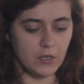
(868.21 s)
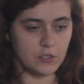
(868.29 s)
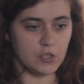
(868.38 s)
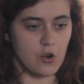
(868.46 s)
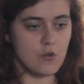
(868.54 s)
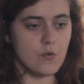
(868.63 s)

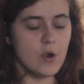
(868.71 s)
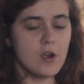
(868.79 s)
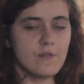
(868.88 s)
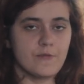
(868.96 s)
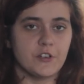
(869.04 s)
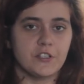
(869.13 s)
So
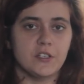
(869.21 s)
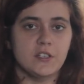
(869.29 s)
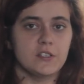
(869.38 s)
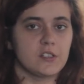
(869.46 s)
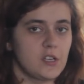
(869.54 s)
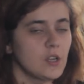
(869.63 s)
first thing
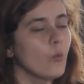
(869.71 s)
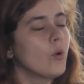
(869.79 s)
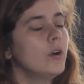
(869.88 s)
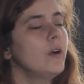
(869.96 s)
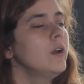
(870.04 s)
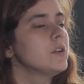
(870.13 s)
is the
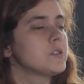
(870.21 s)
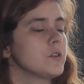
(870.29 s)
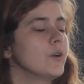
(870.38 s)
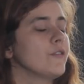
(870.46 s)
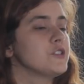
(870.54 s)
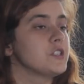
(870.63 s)
keyword. So
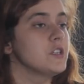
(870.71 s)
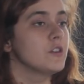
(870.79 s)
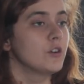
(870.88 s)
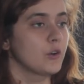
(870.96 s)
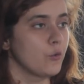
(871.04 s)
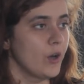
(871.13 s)
if it's
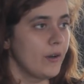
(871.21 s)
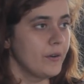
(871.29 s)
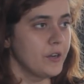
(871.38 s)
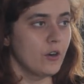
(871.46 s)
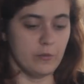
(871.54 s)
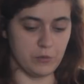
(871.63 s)
either a
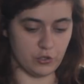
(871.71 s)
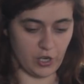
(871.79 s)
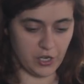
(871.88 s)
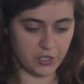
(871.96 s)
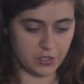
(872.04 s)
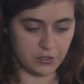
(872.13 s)
query or a
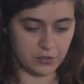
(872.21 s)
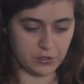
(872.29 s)
mutation.